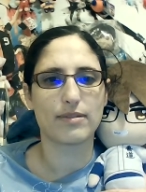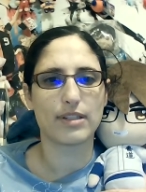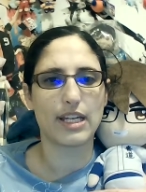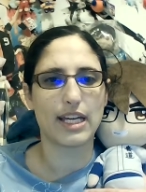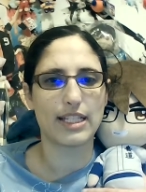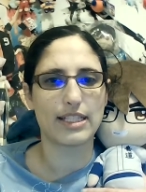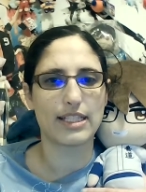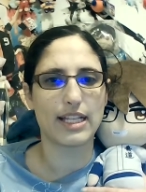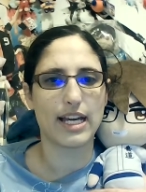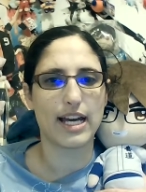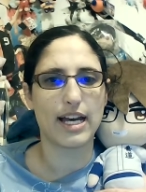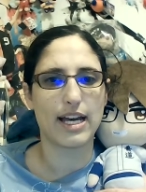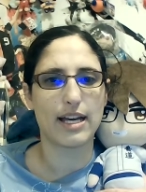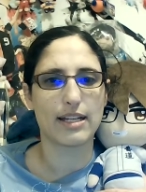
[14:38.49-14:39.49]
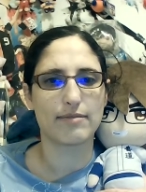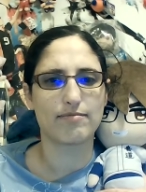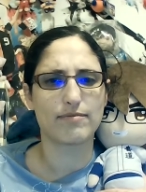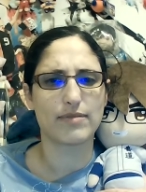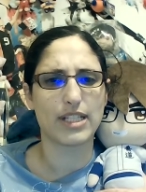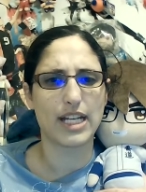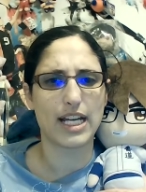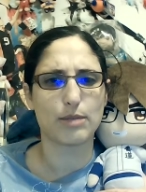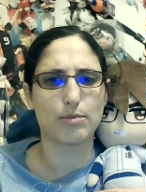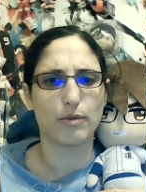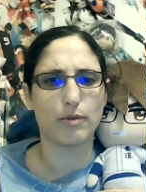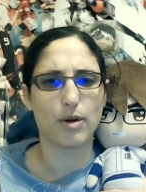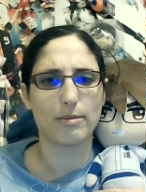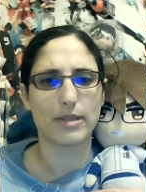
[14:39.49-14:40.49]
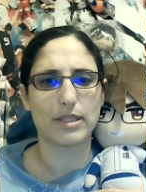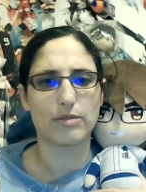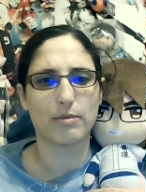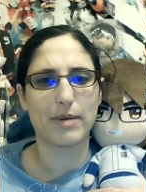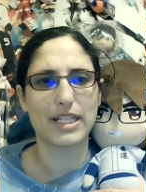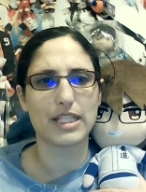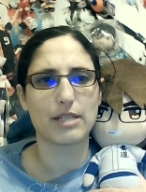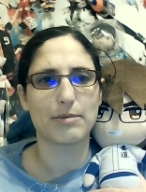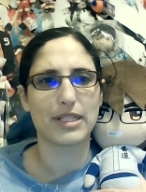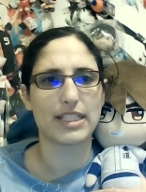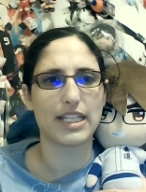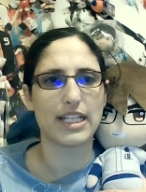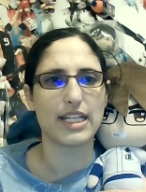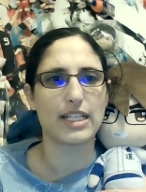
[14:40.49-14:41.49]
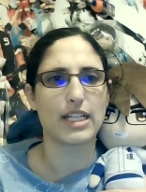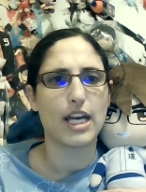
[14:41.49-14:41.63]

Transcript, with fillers: his uh, today's performance remains to be seen.